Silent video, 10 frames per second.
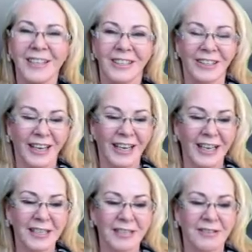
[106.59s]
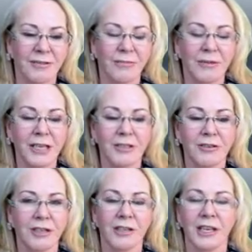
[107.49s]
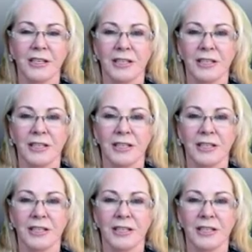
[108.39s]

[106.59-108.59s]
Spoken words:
All right, so make sure you get a